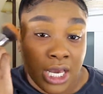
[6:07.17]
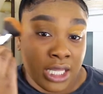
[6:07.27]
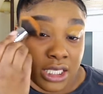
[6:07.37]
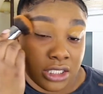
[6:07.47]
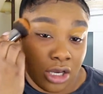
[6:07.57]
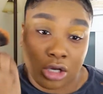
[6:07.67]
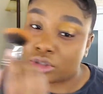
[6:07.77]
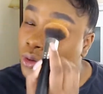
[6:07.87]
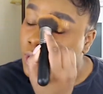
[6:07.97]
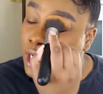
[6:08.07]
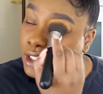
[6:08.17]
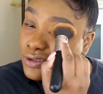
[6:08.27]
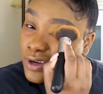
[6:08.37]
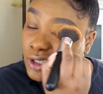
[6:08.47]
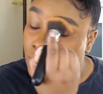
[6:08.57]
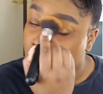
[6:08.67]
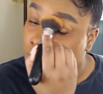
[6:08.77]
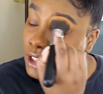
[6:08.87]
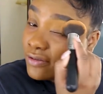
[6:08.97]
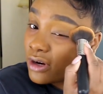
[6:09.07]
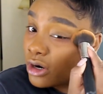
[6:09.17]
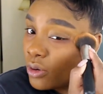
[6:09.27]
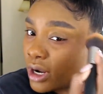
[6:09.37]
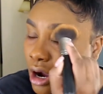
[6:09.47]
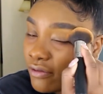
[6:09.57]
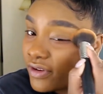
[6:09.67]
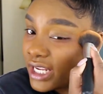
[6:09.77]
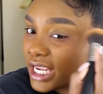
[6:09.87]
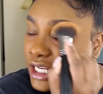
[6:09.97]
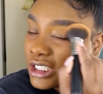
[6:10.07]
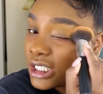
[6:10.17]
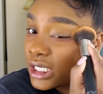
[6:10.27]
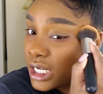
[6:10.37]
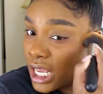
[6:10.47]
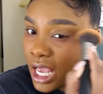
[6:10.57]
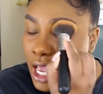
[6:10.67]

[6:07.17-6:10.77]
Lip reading: This is also a nice foundation if you're going on vacation